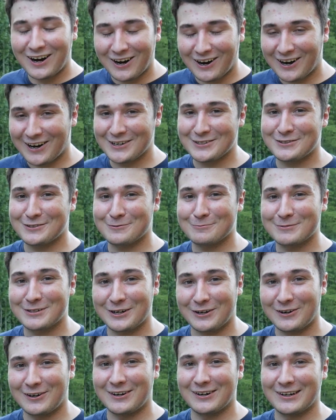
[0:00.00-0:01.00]
awesome
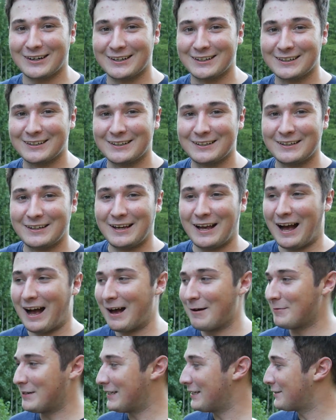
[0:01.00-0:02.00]
car.
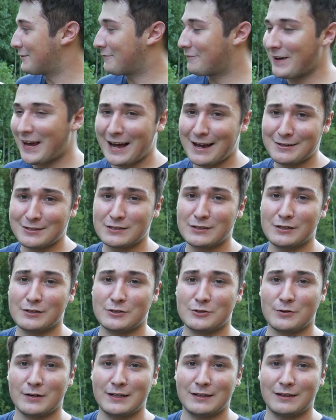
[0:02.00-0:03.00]
I mean, it's fast in a
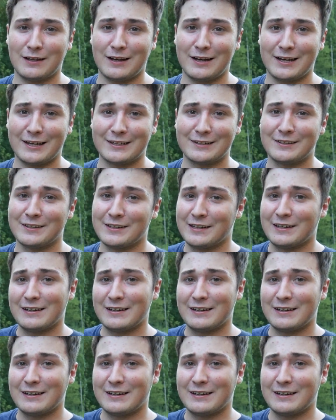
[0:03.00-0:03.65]
straight line.